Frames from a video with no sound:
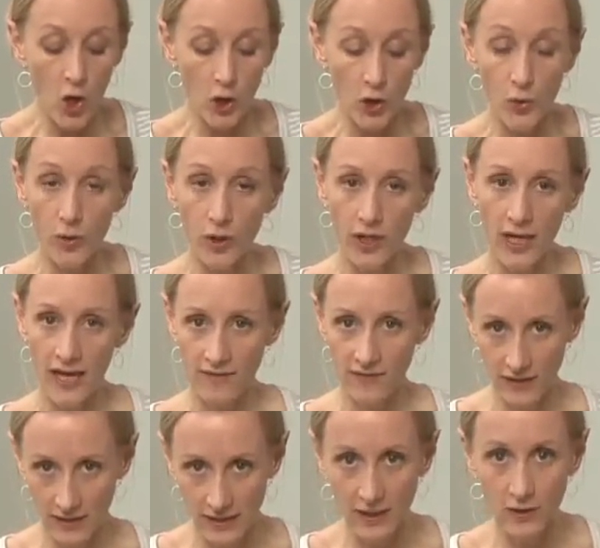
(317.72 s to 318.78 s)
you are going to have
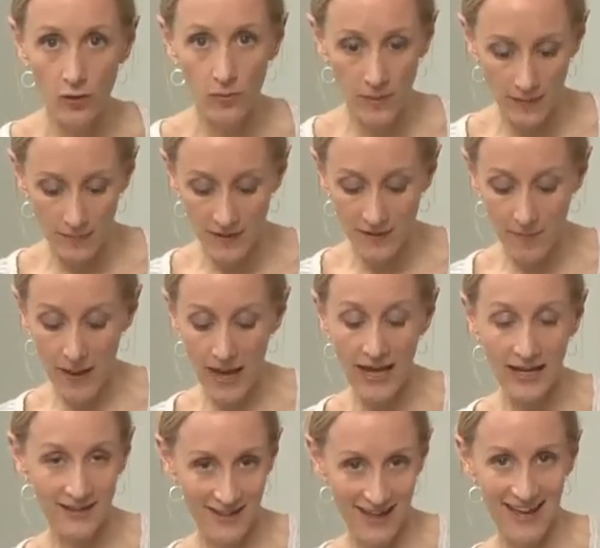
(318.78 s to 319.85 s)
to clean your baby's
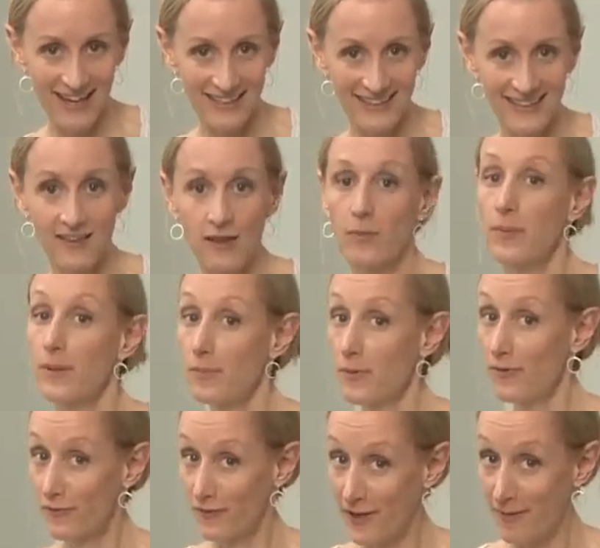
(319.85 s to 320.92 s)
backside. Some
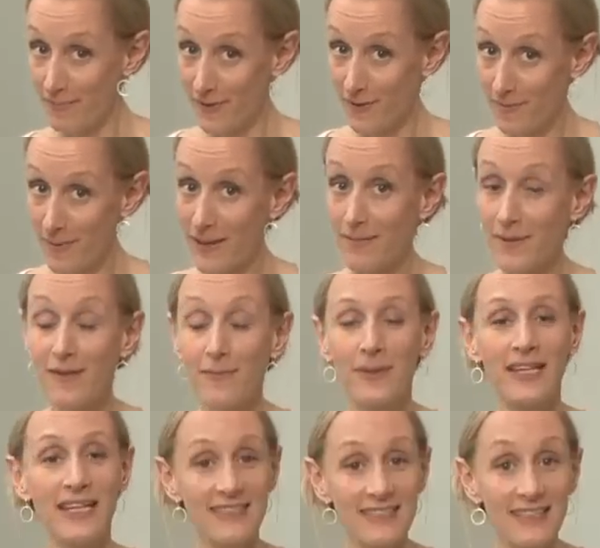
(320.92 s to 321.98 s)
people flip their babies,
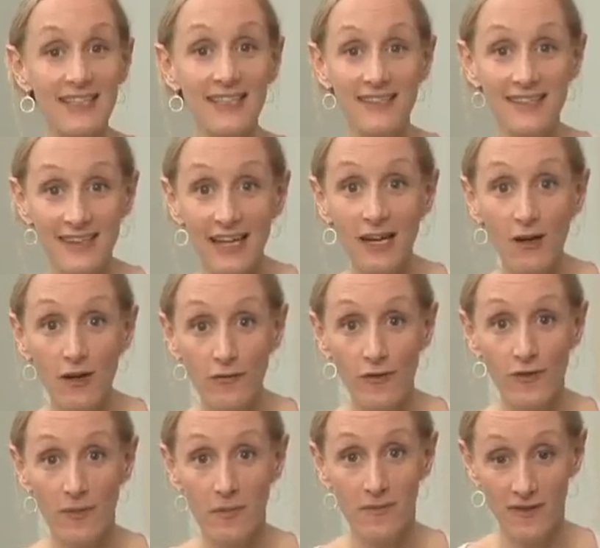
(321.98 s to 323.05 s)
but that's a little scary for
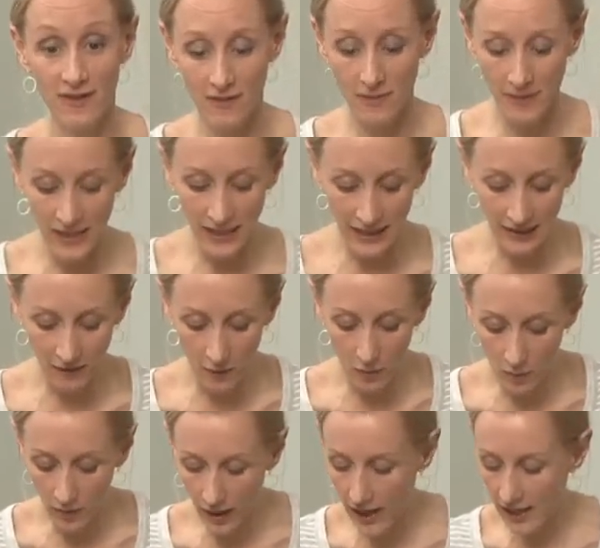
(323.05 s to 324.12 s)
some of us in the beginning. So
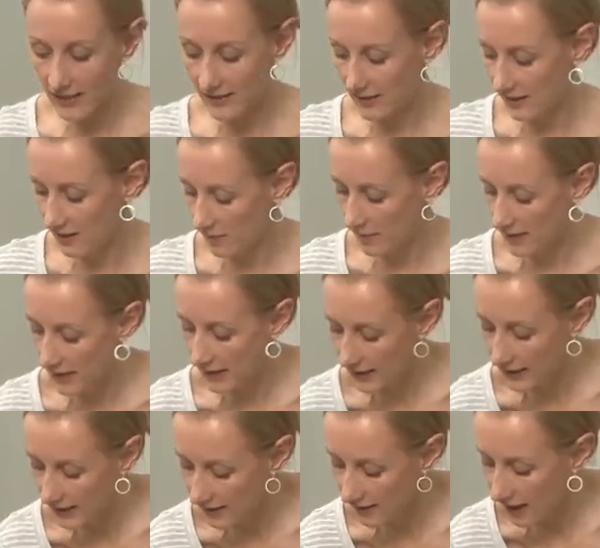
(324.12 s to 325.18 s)
what I did in the
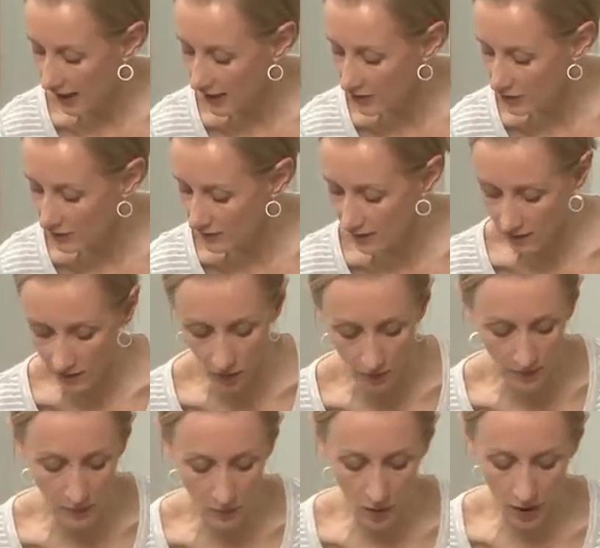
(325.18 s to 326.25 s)
beginning is I took the
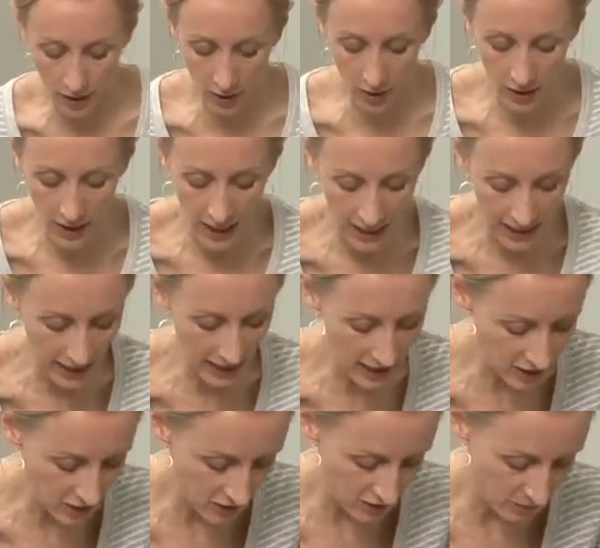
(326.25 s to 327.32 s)
soapy water and
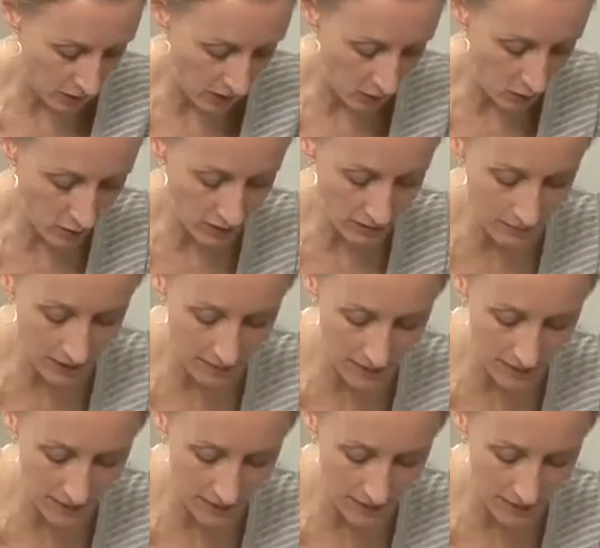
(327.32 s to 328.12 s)
I just, while holding my